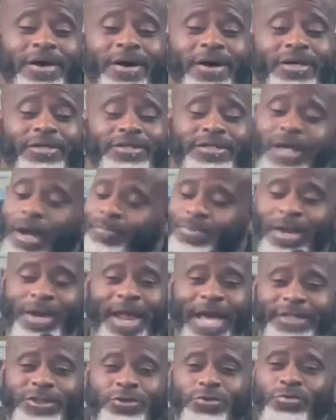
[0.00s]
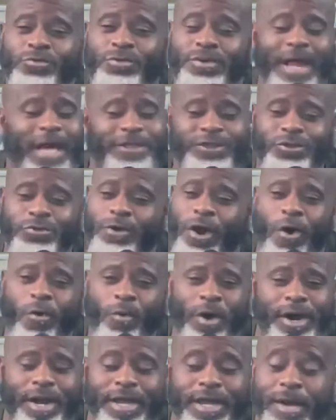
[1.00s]
something that you don't
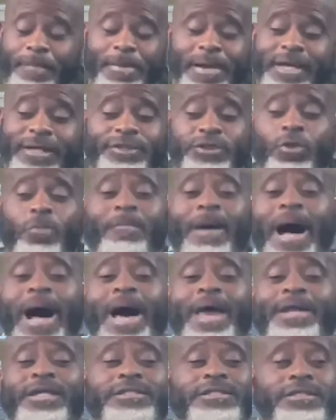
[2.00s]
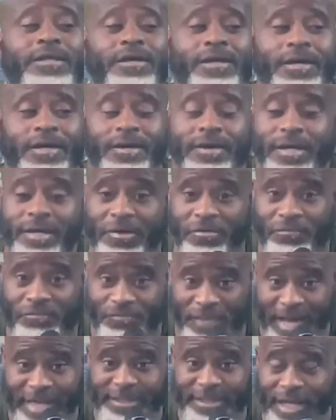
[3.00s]
want to hear because your mind is
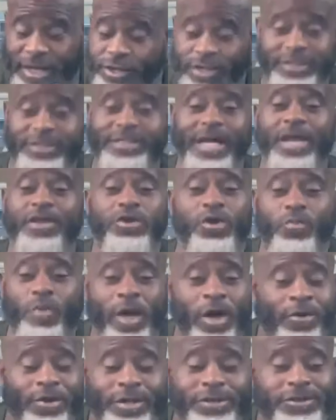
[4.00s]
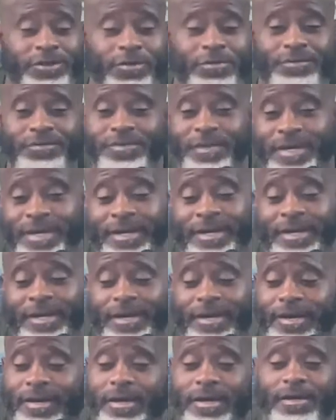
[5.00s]
fixed and you're setting your way on a certain thing,
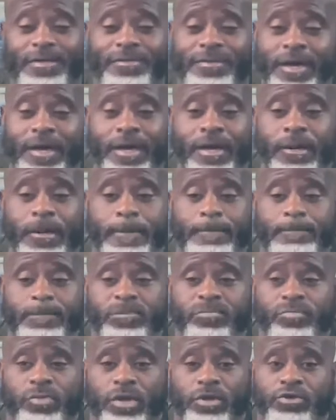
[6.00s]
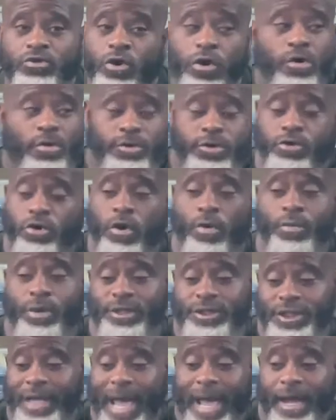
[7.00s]
then you'll
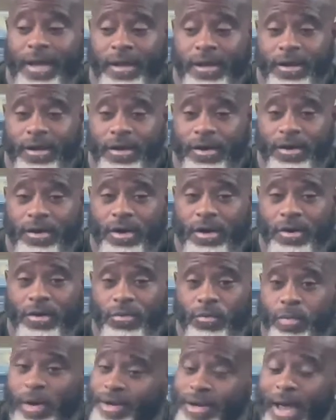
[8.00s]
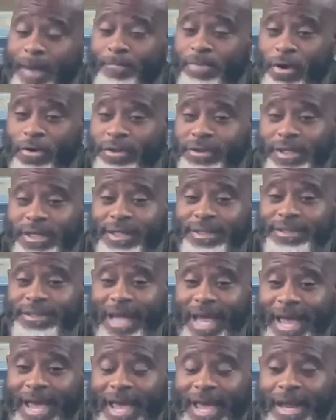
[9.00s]
reject what that person is
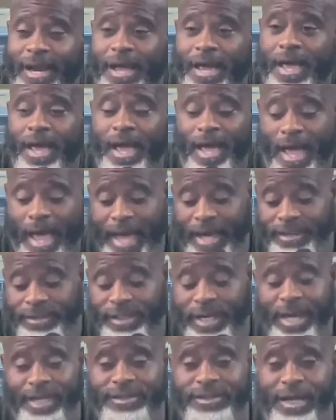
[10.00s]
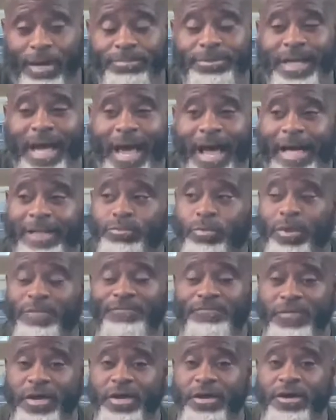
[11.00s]
saying. And sometimes we
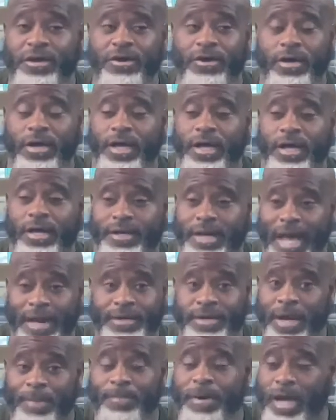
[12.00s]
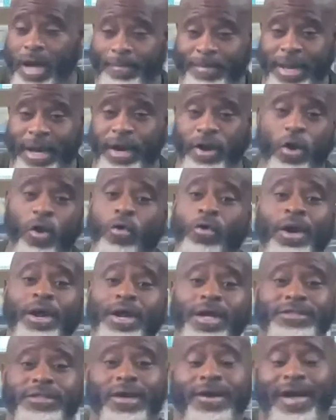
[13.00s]
feel that them coming and holding
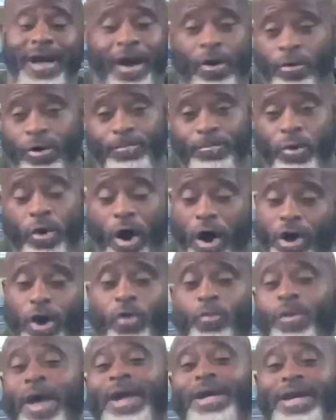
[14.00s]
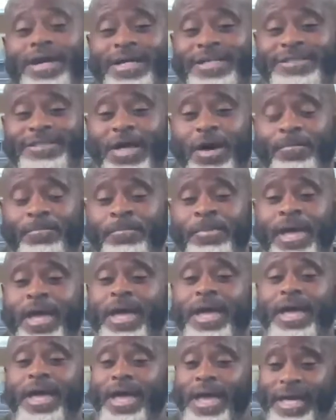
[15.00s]
us accountable or correcting us something
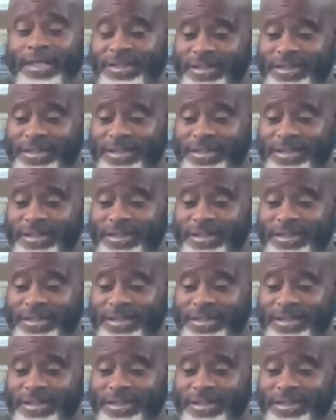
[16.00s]
is